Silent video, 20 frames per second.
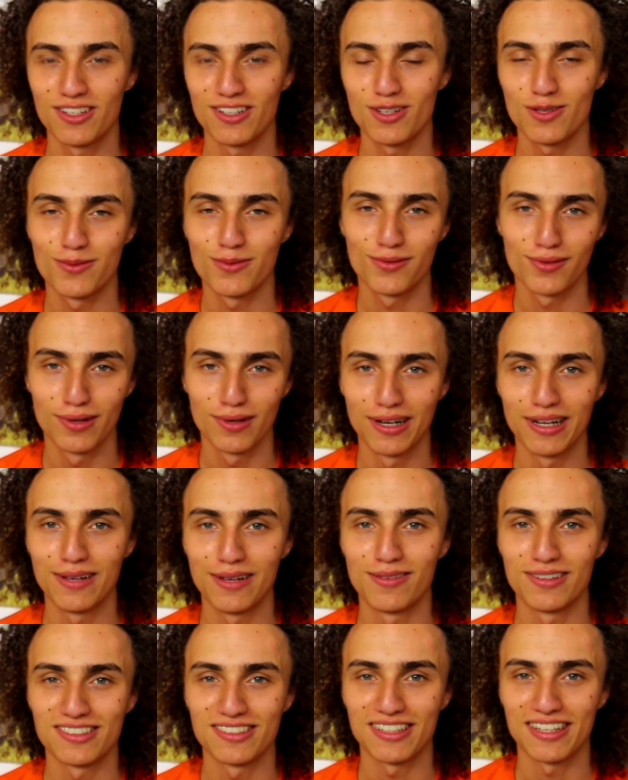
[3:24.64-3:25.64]
I just really
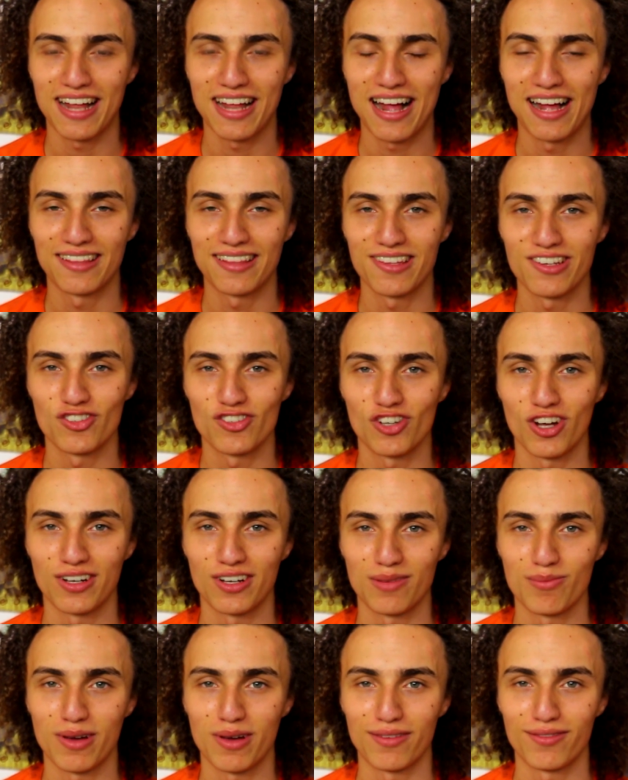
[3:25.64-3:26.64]
wanted to add this shot
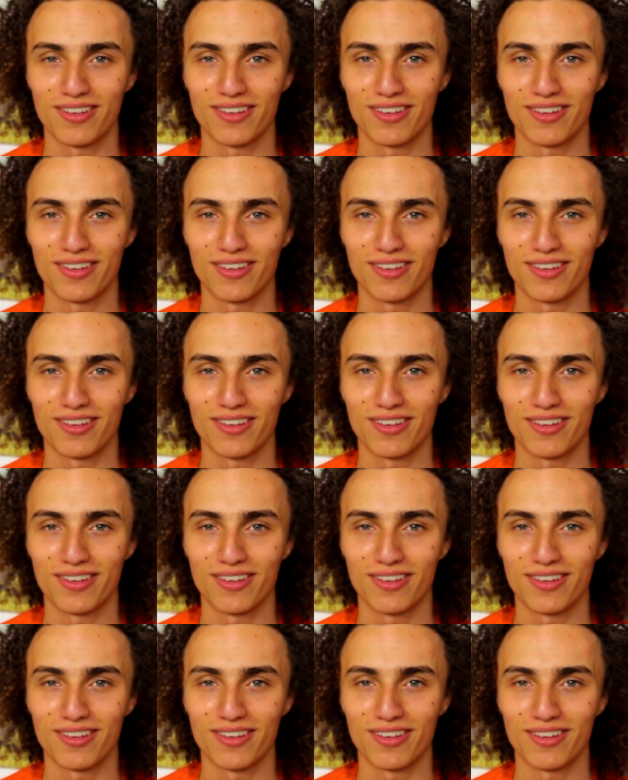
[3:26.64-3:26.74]
in my